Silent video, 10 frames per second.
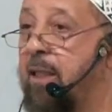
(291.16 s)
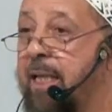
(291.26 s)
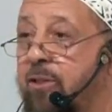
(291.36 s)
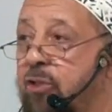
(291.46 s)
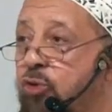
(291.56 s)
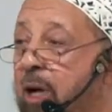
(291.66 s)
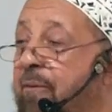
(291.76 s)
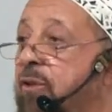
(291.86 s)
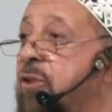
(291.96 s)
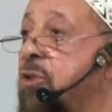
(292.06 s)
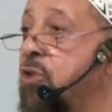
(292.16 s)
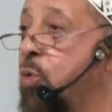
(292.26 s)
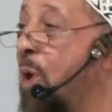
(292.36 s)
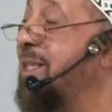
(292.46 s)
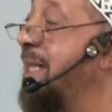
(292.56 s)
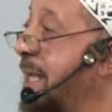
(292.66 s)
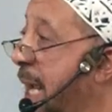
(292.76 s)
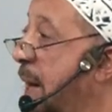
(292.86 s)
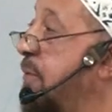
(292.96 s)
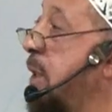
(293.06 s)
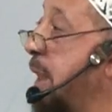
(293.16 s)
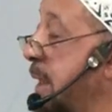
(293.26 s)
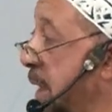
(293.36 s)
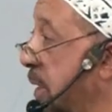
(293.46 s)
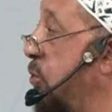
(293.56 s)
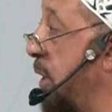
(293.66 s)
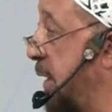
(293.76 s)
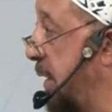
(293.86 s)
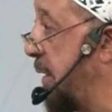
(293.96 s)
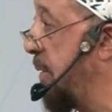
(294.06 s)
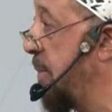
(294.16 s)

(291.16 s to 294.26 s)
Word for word: and to travel to 20 African countries.